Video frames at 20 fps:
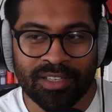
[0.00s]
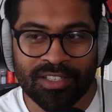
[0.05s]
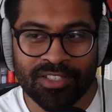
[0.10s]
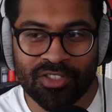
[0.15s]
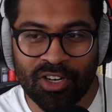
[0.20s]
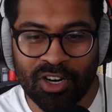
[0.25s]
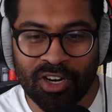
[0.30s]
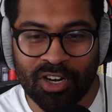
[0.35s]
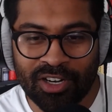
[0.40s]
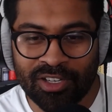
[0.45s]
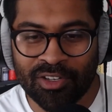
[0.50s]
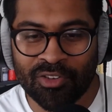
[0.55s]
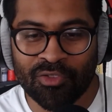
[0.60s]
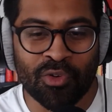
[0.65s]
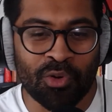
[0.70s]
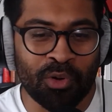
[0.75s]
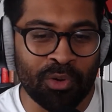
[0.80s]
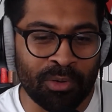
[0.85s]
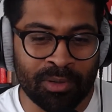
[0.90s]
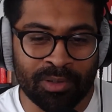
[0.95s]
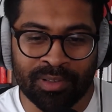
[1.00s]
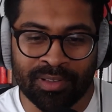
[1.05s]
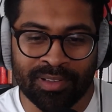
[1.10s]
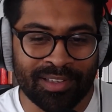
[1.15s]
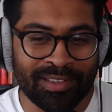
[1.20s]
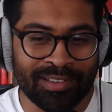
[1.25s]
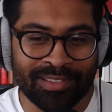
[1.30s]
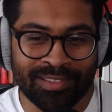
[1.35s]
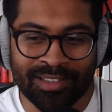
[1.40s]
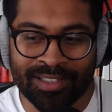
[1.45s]
starting a role
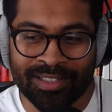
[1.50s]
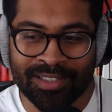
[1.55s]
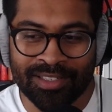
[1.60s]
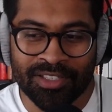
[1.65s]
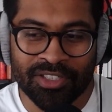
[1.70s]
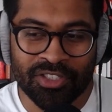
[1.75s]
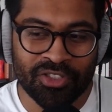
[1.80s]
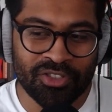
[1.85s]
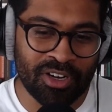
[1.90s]
in the